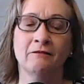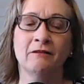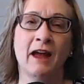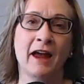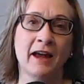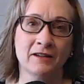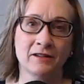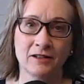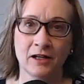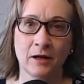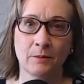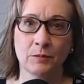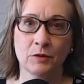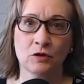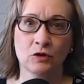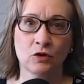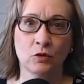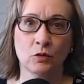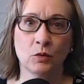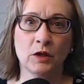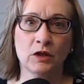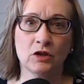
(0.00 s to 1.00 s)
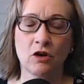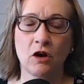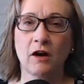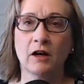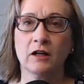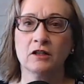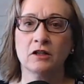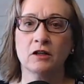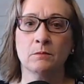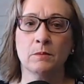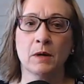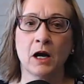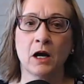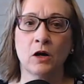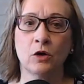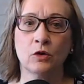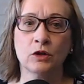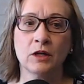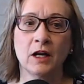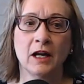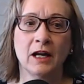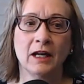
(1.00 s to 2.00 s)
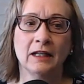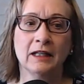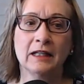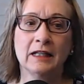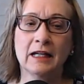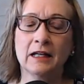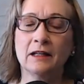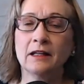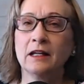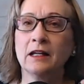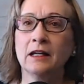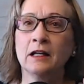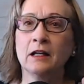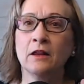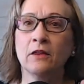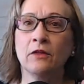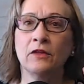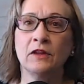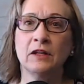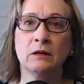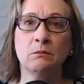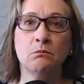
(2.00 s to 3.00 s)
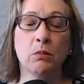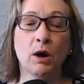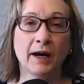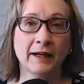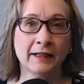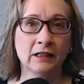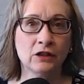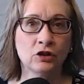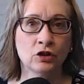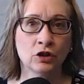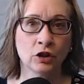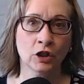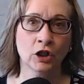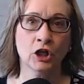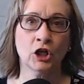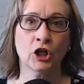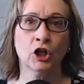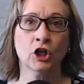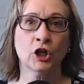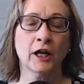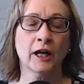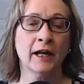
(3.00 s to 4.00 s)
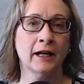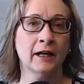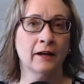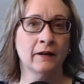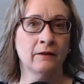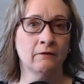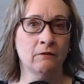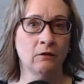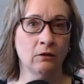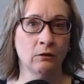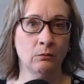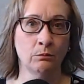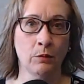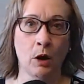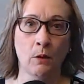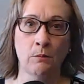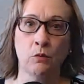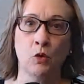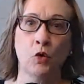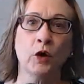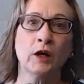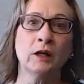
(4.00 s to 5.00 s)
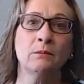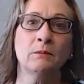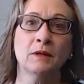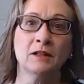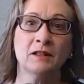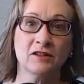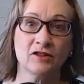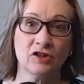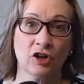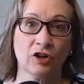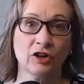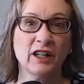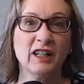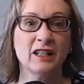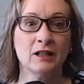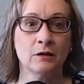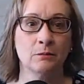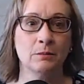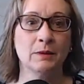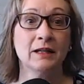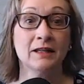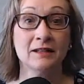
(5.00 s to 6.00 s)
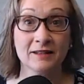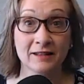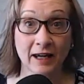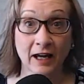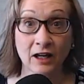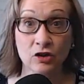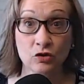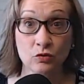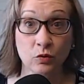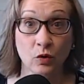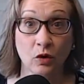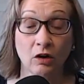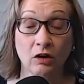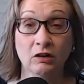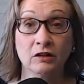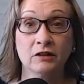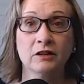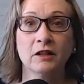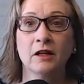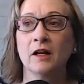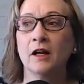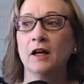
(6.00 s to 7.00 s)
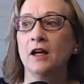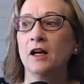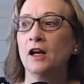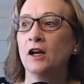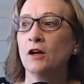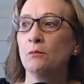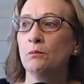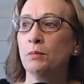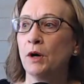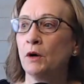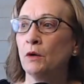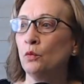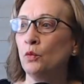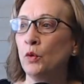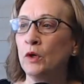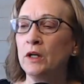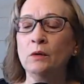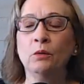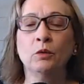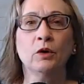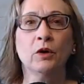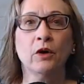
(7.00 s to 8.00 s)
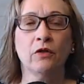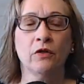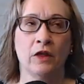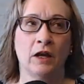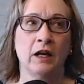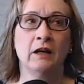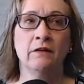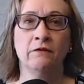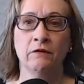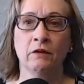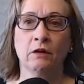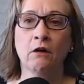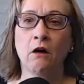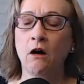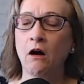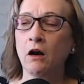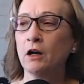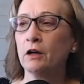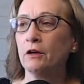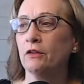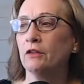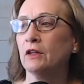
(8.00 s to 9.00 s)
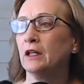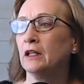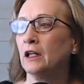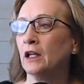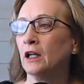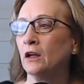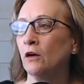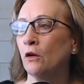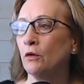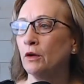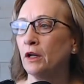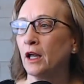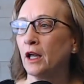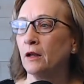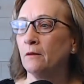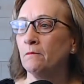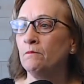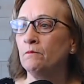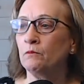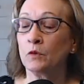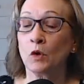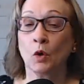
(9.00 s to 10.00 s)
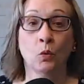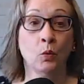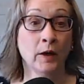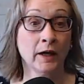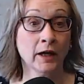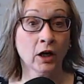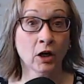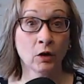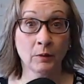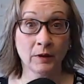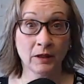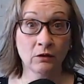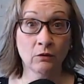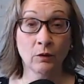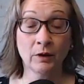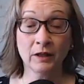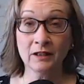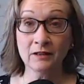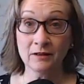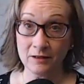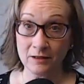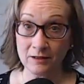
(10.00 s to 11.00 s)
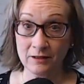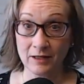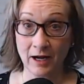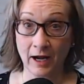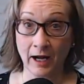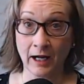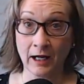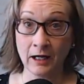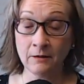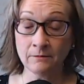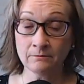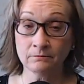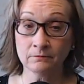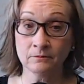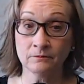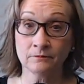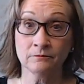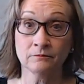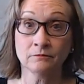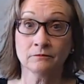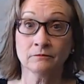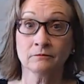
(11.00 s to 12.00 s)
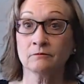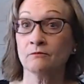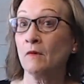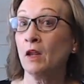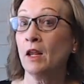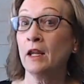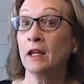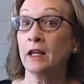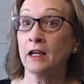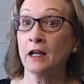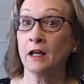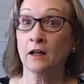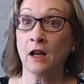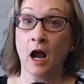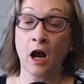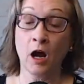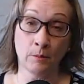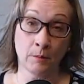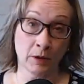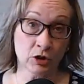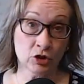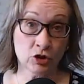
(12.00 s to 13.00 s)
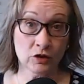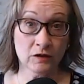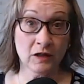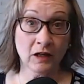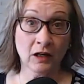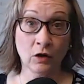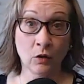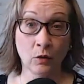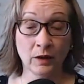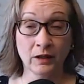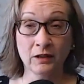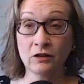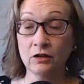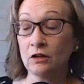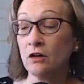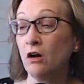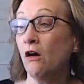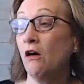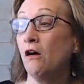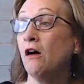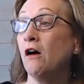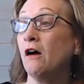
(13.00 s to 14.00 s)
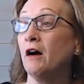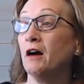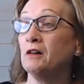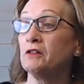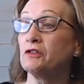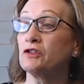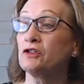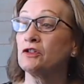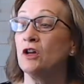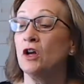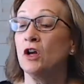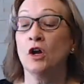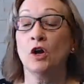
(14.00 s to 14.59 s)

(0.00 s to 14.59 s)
last episode we talked about getting the binder and appointments starting to be scheduled, but we were in the car thinking, okay, where are we going to stay and how much is it going to cost?